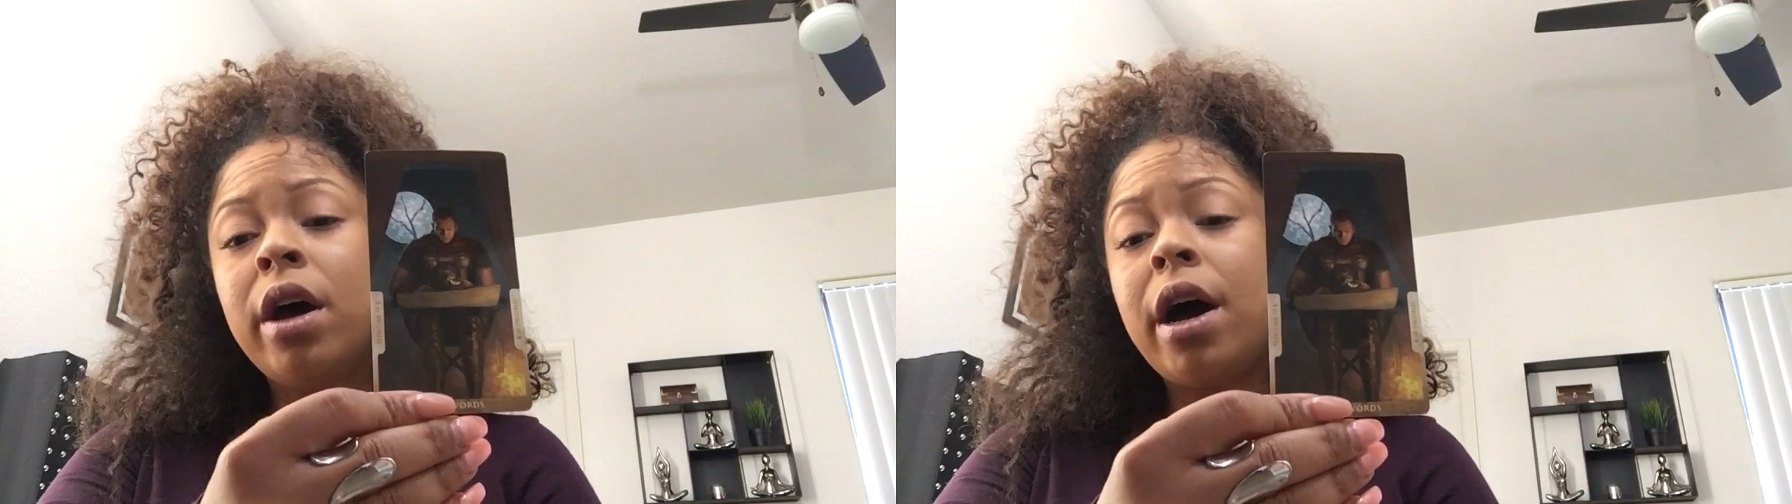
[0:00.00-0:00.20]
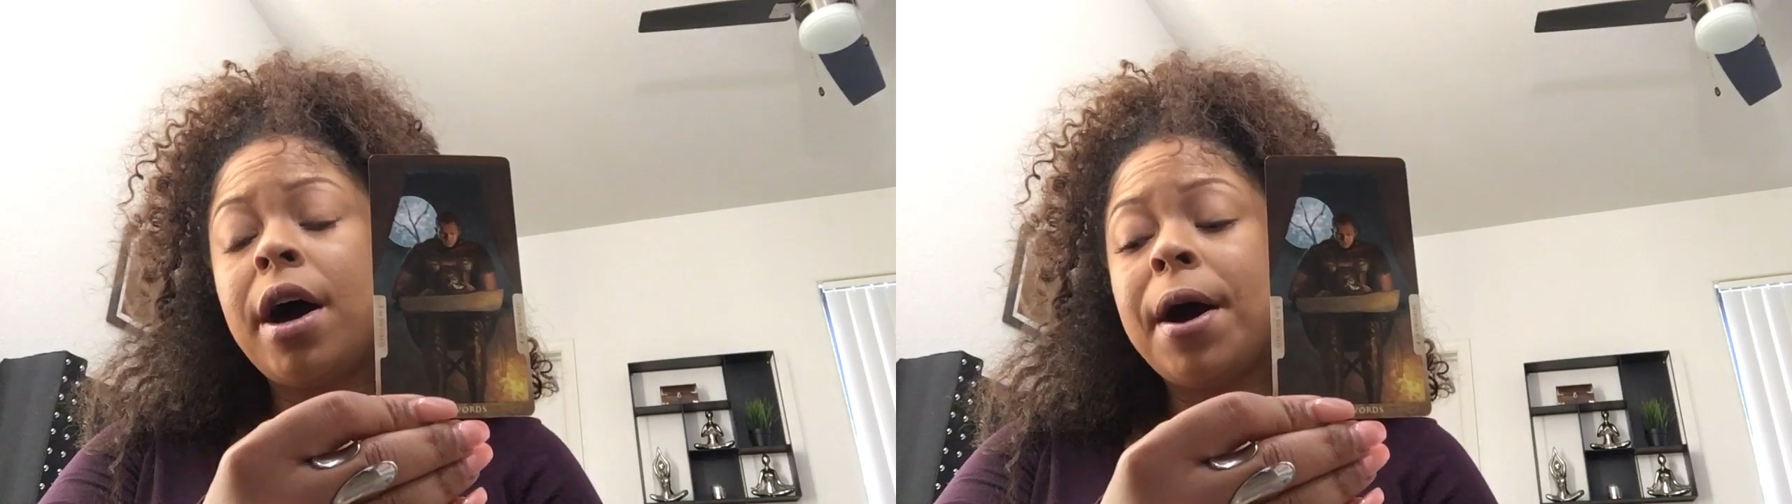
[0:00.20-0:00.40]

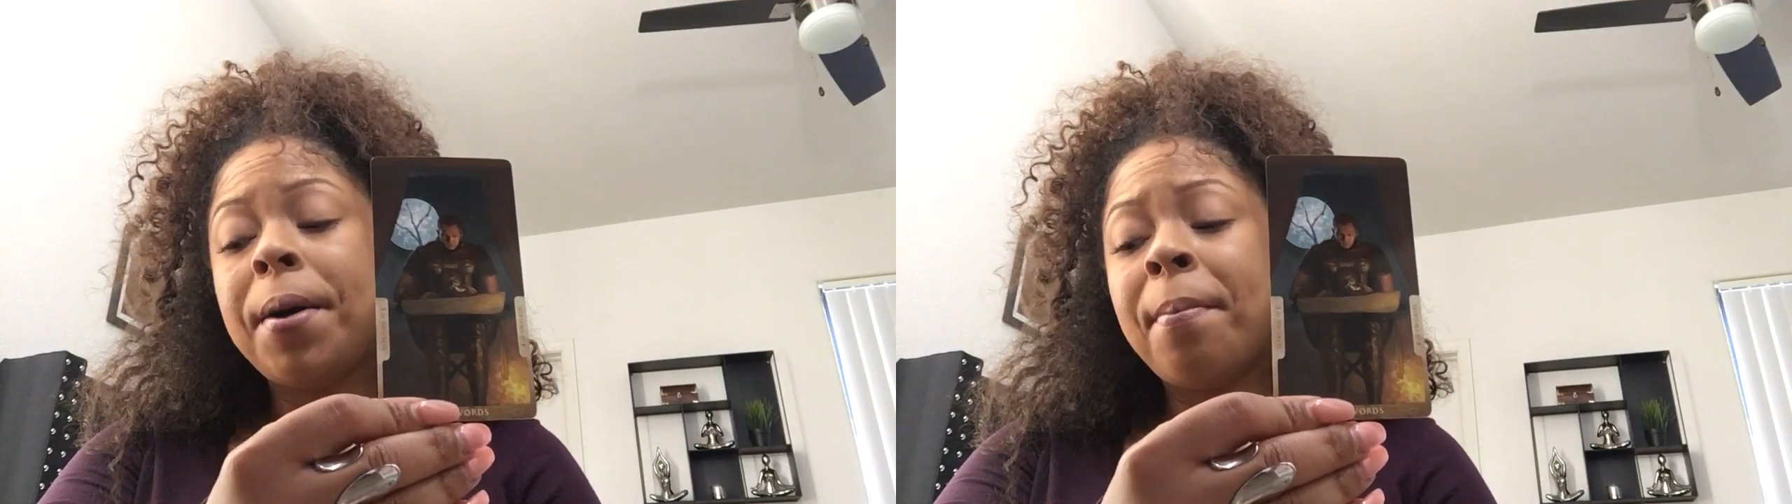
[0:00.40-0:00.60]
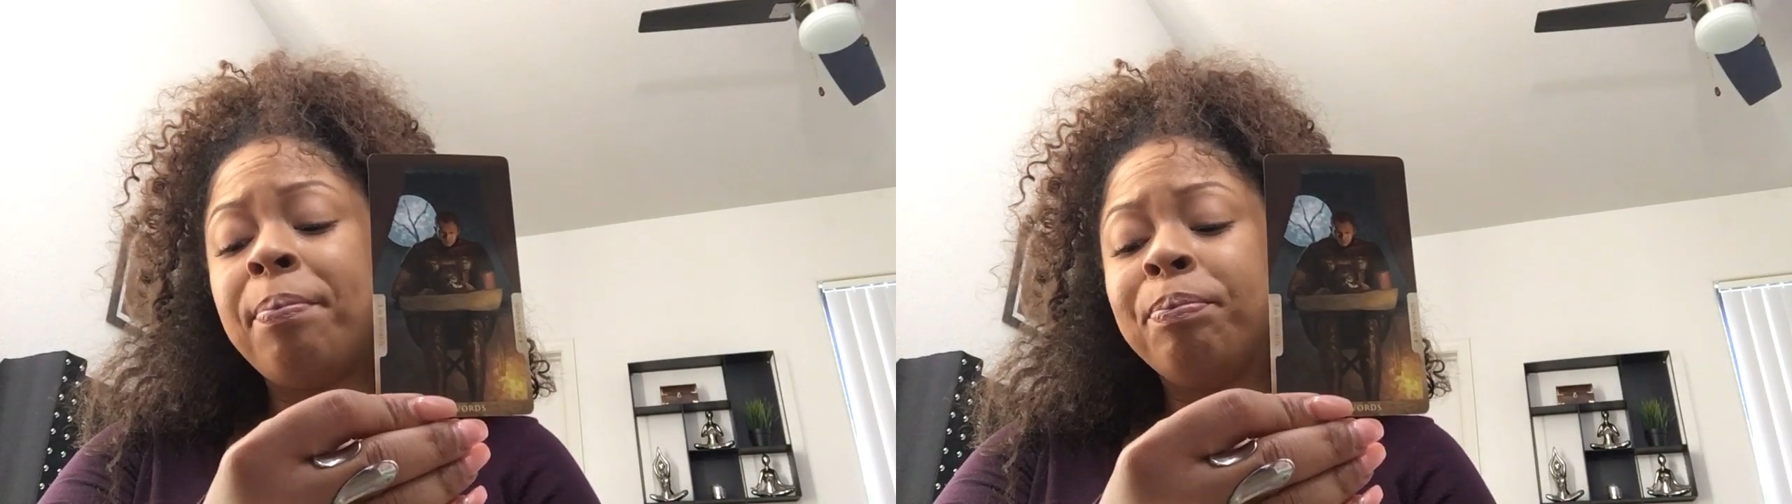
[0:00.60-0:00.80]

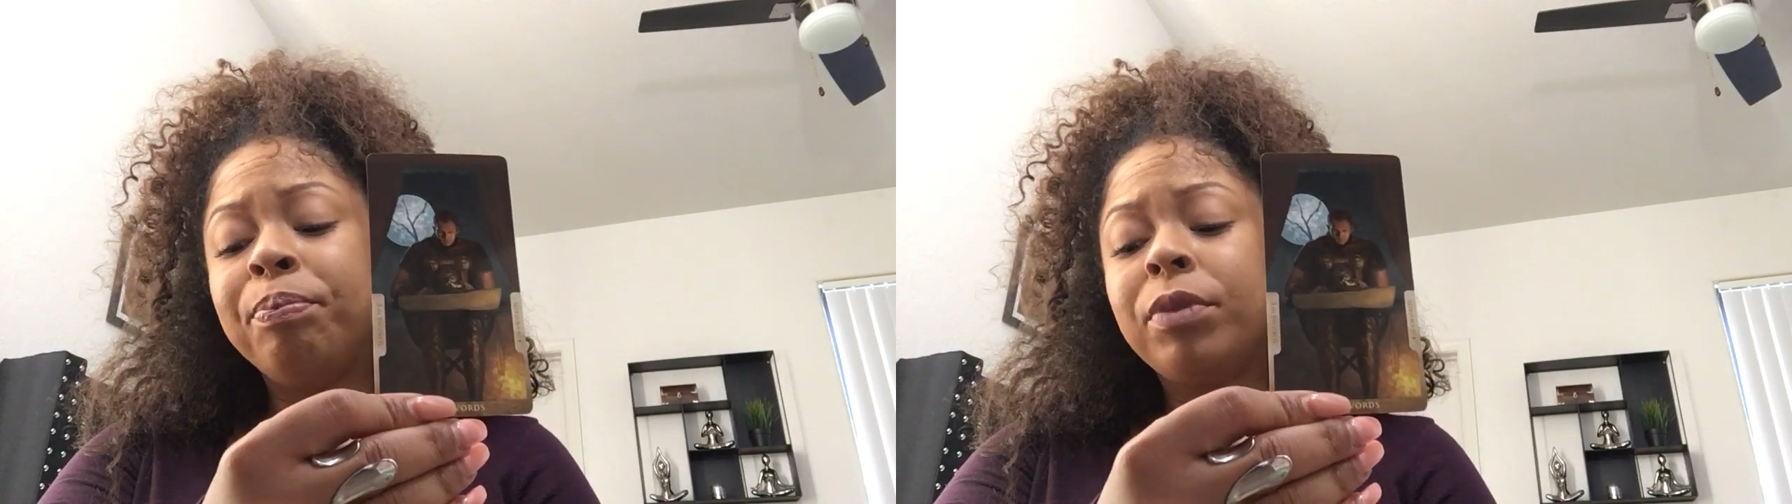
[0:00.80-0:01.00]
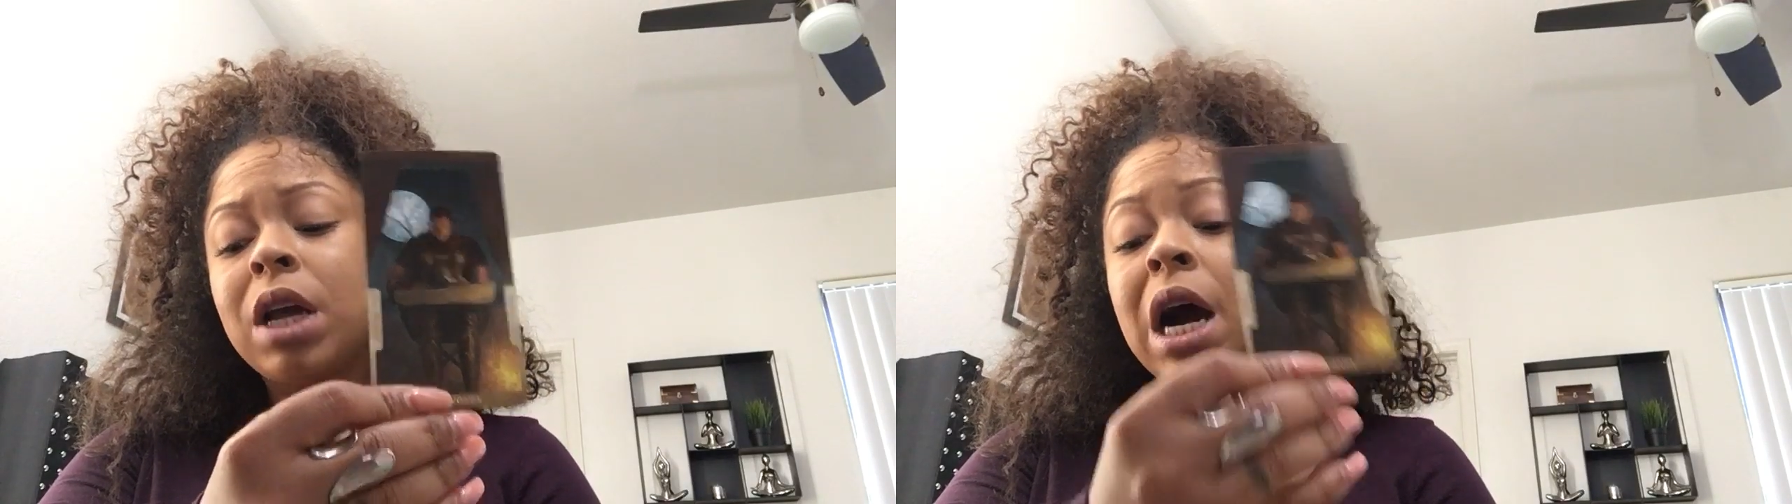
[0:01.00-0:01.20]

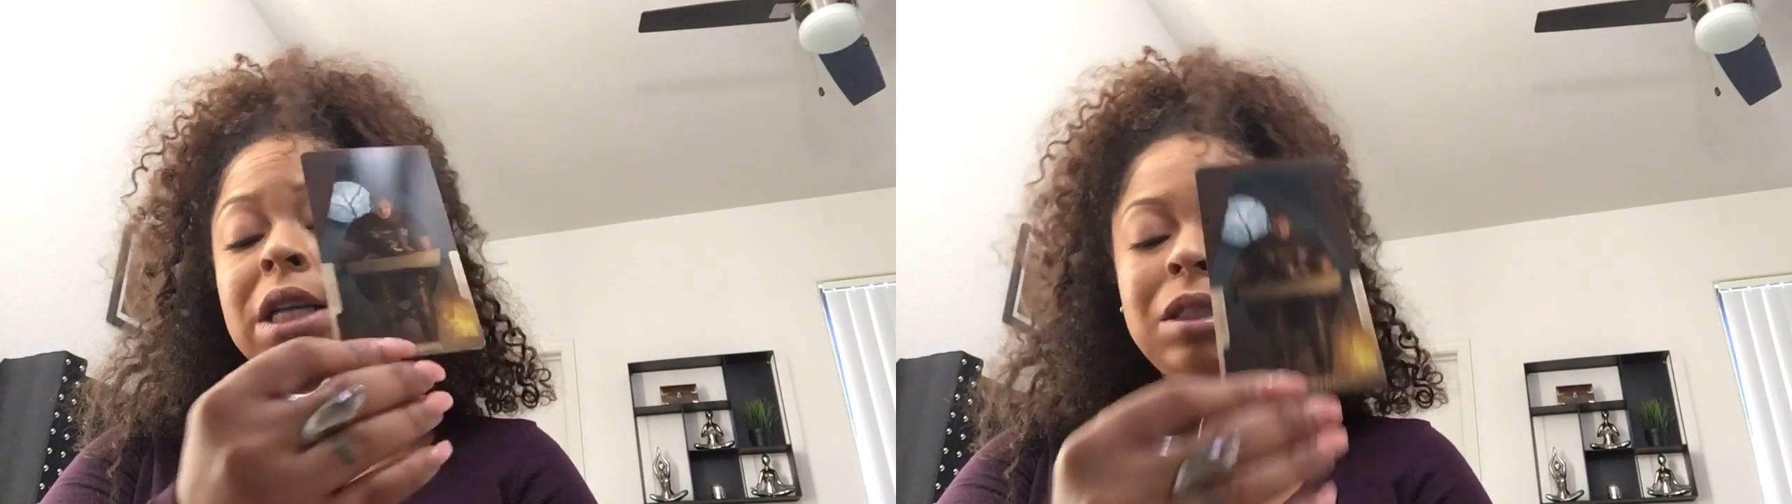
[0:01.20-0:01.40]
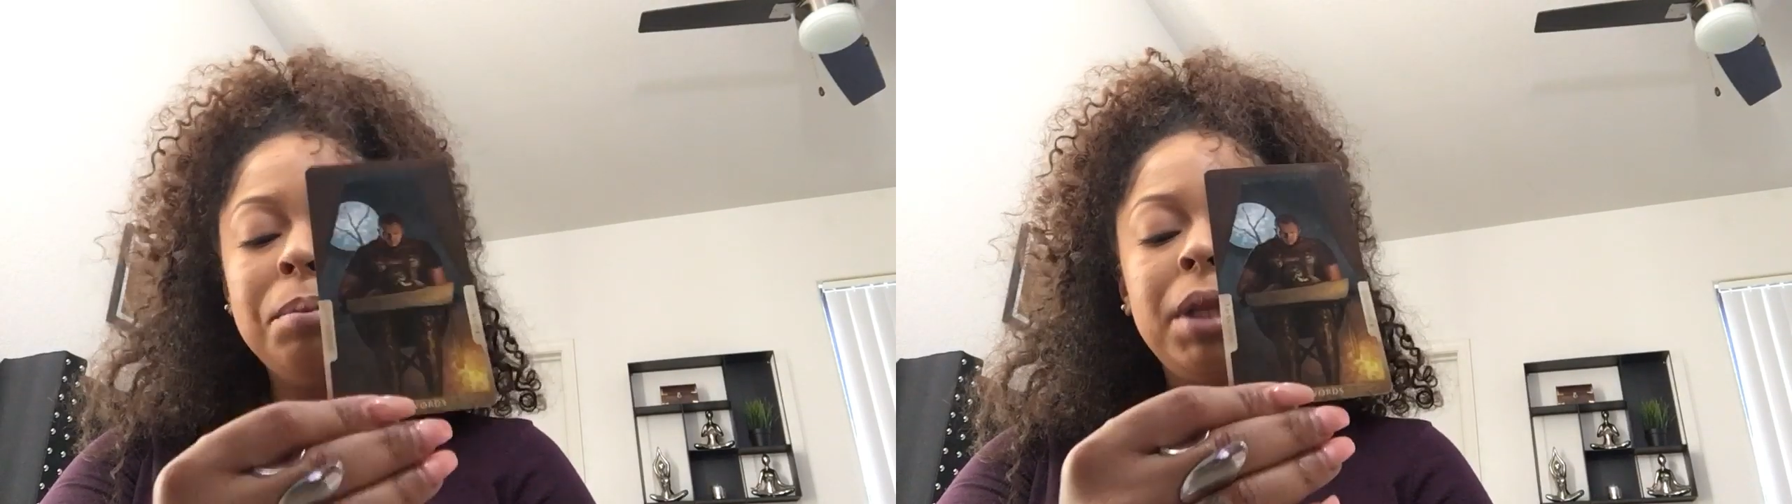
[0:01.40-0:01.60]

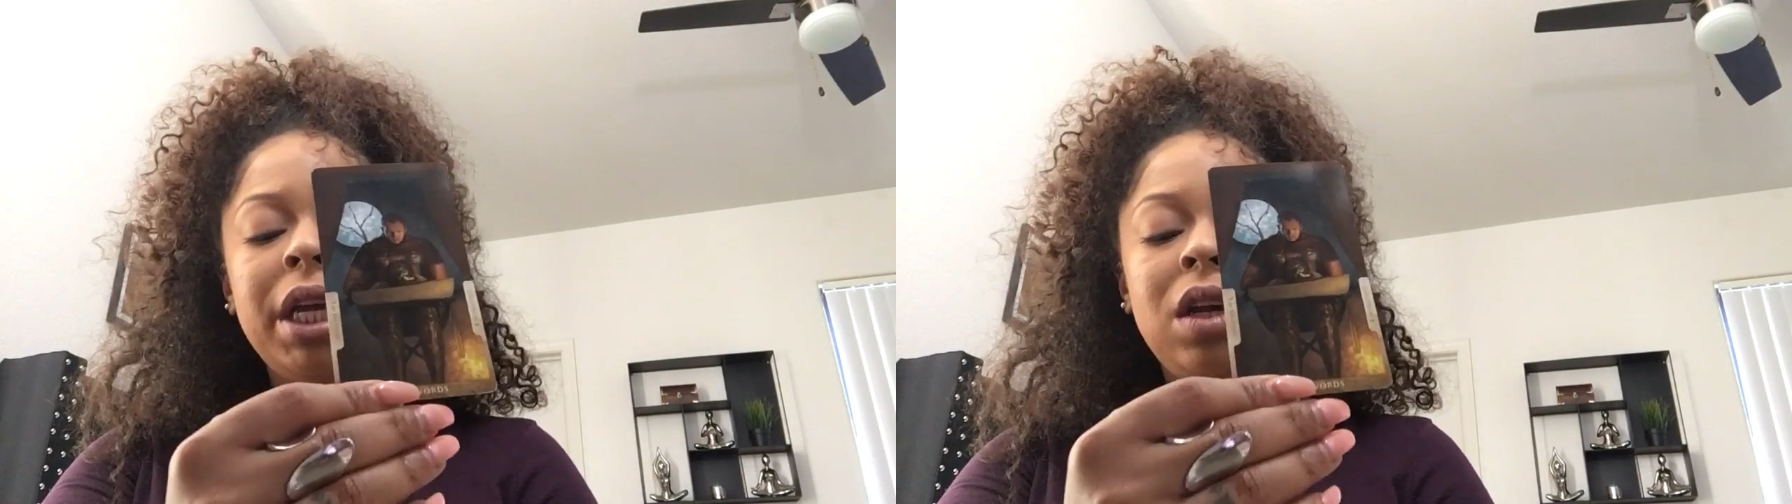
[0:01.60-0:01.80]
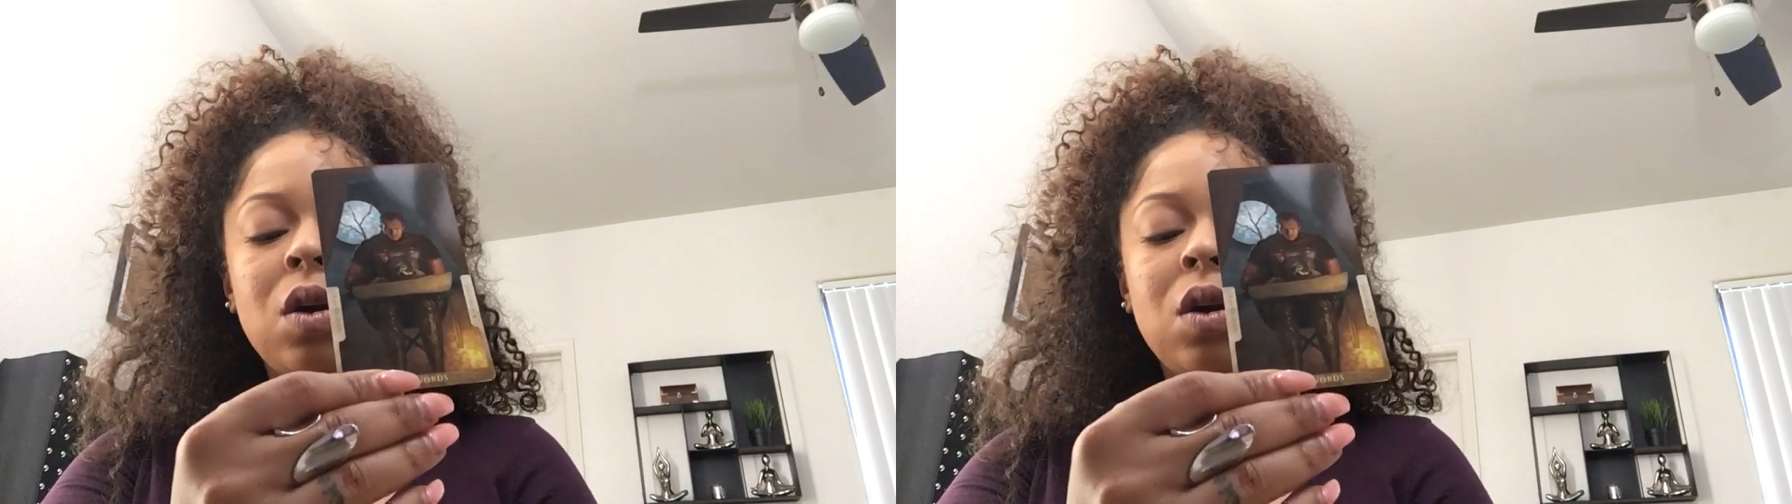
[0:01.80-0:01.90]
contemplating